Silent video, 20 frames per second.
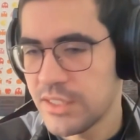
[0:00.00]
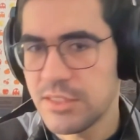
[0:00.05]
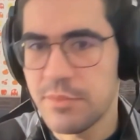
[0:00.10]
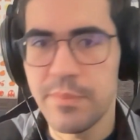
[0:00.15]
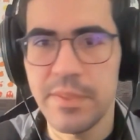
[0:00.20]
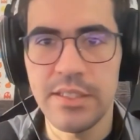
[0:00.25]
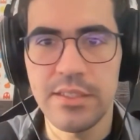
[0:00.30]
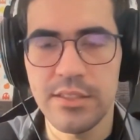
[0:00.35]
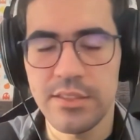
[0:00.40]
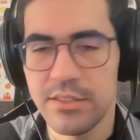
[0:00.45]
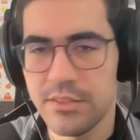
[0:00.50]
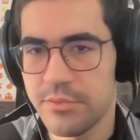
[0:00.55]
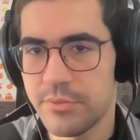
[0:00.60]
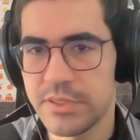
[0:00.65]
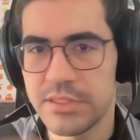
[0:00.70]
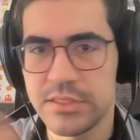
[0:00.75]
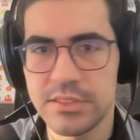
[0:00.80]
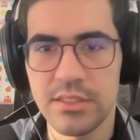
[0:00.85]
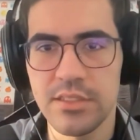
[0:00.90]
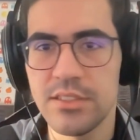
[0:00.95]
make
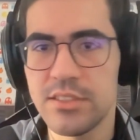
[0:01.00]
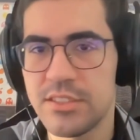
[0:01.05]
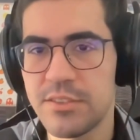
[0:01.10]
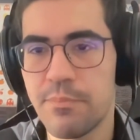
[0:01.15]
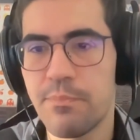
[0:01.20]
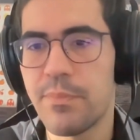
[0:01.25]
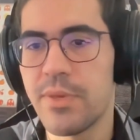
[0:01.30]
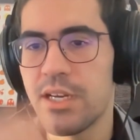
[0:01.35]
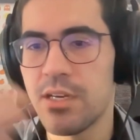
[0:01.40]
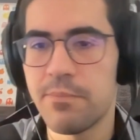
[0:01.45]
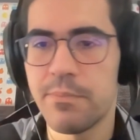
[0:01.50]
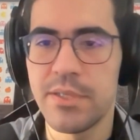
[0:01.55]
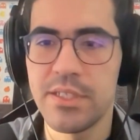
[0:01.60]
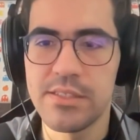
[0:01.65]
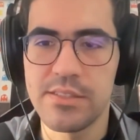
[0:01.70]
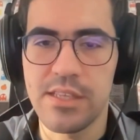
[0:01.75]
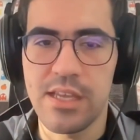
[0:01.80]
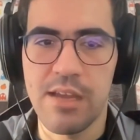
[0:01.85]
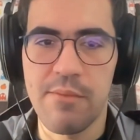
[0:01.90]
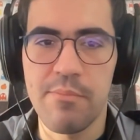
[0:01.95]
research
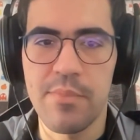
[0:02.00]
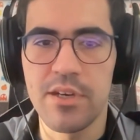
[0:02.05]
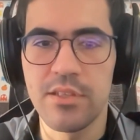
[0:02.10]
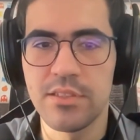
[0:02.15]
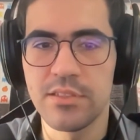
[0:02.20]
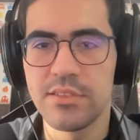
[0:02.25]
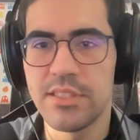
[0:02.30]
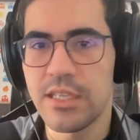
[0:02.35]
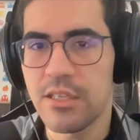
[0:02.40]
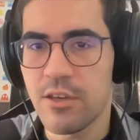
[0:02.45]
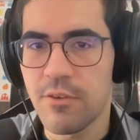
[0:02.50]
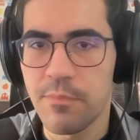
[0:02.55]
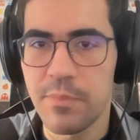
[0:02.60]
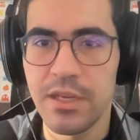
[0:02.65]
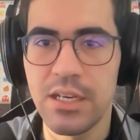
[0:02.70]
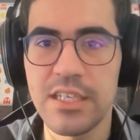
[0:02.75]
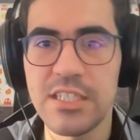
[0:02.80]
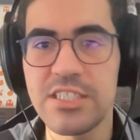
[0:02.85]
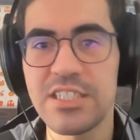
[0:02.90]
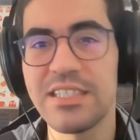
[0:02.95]
papers about the
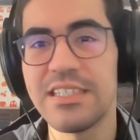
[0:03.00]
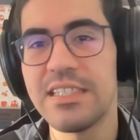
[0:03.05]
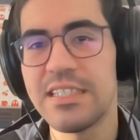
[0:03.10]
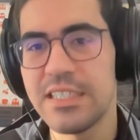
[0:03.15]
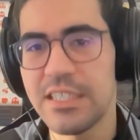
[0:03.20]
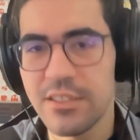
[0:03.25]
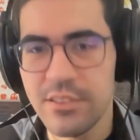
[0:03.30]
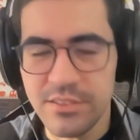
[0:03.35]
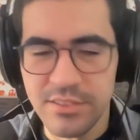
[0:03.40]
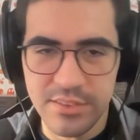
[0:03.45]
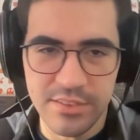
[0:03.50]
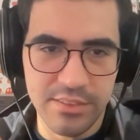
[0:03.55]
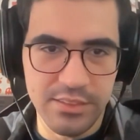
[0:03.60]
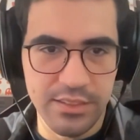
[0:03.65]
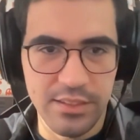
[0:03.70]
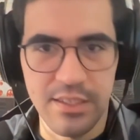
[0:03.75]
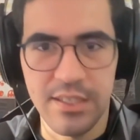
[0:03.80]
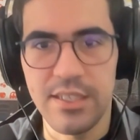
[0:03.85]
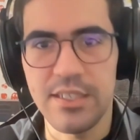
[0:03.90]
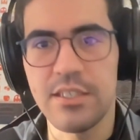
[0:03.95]
compilation, not
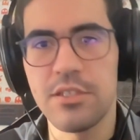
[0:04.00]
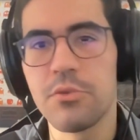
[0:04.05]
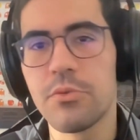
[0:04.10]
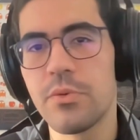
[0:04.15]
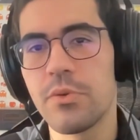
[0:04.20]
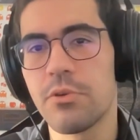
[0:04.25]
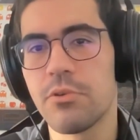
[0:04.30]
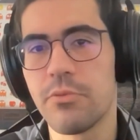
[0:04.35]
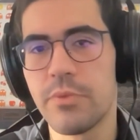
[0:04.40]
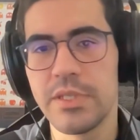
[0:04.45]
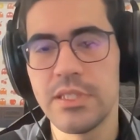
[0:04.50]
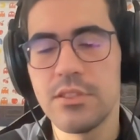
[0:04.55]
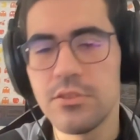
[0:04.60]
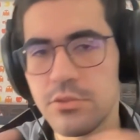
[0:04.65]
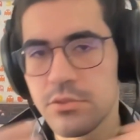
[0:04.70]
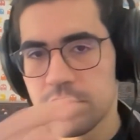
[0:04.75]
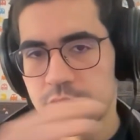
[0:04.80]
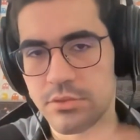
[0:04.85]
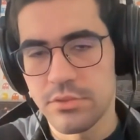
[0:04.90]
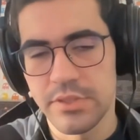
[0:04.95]
like we
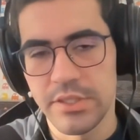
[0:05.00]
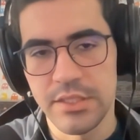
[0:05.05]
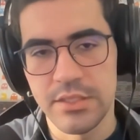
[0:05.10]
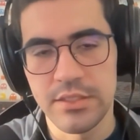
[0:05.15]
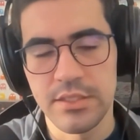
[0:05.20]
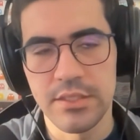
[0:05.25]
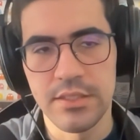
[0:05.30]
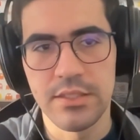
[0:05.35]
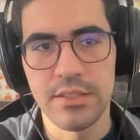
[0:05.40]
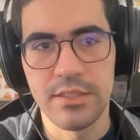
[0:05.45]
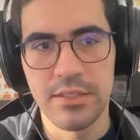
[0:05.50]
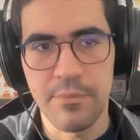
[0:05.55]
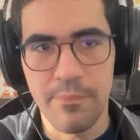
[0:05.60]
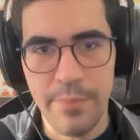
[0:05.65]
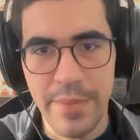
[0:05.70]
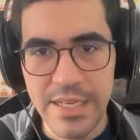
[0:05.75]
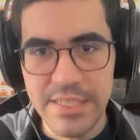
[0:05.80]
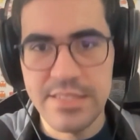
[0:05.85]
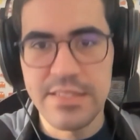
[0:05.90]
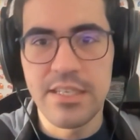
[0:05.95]
do in the
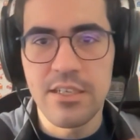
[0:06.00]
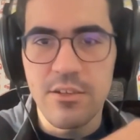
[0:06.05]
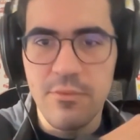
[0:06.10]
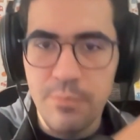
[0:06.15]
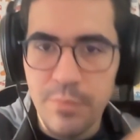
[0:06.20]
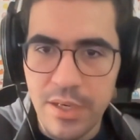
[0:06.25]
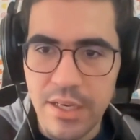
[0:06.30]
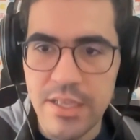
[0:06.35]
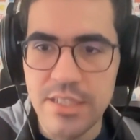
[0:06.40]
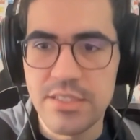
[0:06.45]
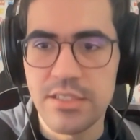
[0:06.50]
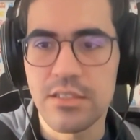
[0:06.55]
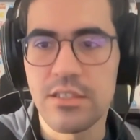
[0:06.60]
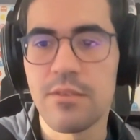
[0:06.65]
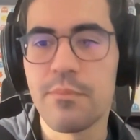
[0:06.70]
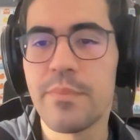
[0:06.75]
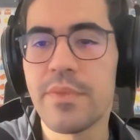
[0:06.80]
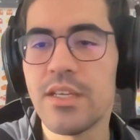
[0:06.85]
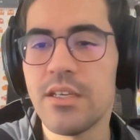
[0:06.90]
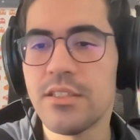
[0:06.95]
match the compilation
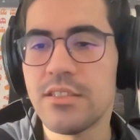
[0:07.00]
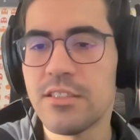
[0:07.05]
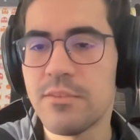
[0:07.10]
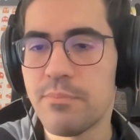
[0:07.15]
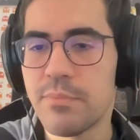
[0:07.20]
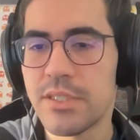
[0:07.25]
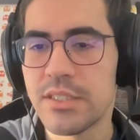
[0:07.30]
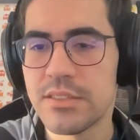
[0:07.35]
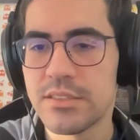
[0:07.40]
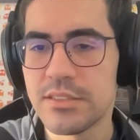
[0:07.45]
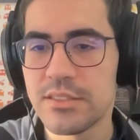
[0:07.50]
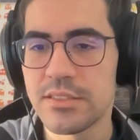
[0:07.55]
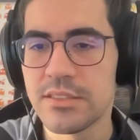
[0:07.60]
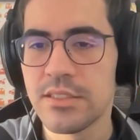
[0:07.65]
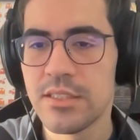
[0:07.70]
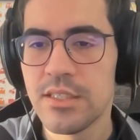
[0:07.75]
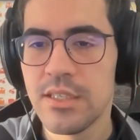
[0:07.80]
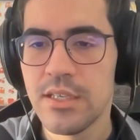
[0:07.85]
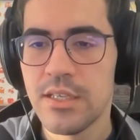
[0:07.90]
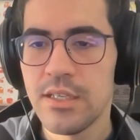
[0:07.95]
community, but
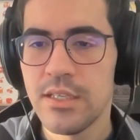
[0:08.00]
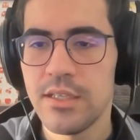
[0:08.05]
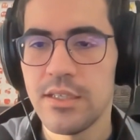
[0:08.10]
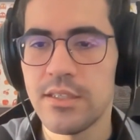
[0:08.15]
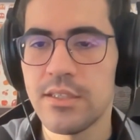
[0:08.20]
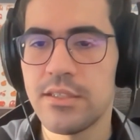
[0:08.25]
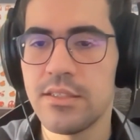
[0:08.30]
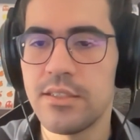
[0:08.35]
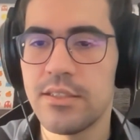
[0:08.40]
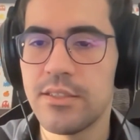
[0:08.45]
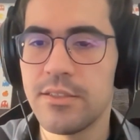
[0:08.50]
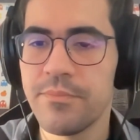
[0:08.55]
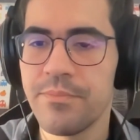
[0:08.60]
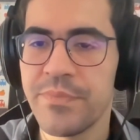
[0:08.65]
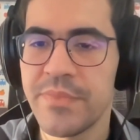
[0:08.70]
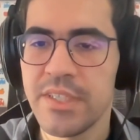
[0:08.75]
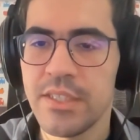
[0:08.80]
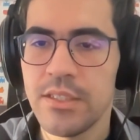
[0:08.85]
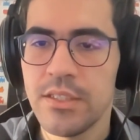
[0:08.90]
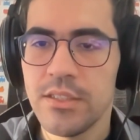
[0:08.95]
uh,
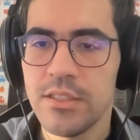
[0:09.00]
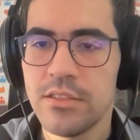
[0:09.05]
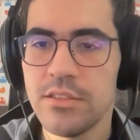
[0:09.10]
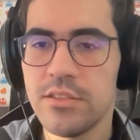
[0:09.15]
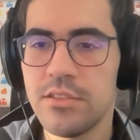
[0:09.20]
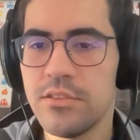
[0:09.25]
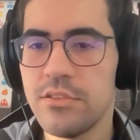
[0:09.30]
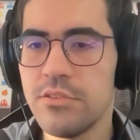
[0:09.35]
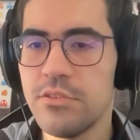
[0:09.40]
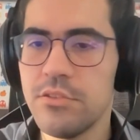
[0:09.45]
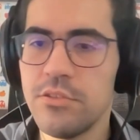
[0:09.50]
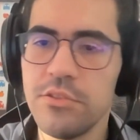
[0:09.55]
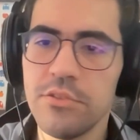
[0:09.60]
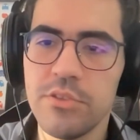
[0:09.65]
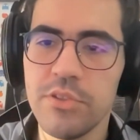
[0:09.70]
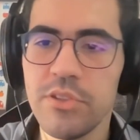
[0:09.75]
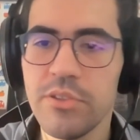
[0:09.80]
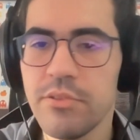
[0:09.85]
do